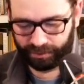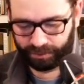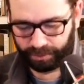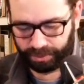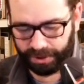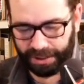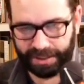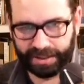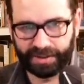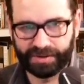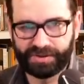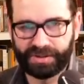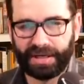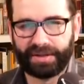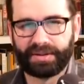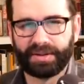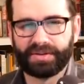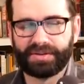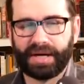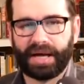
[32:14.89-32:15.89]
pluck a
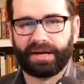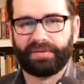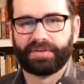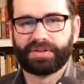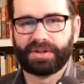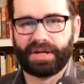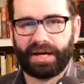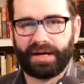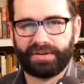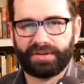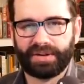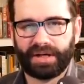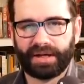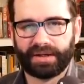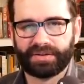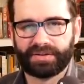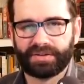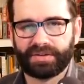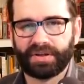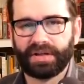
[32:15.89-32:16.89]
sentence out of its
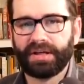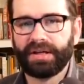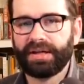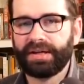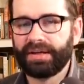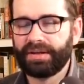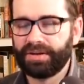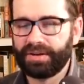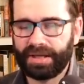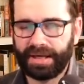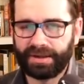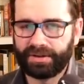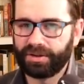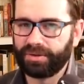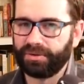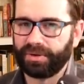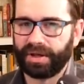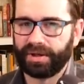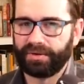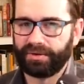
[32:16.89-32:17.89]
context. You can't
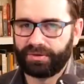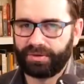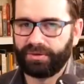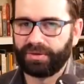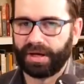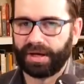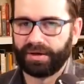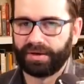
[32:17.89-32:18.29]
do that. Do that.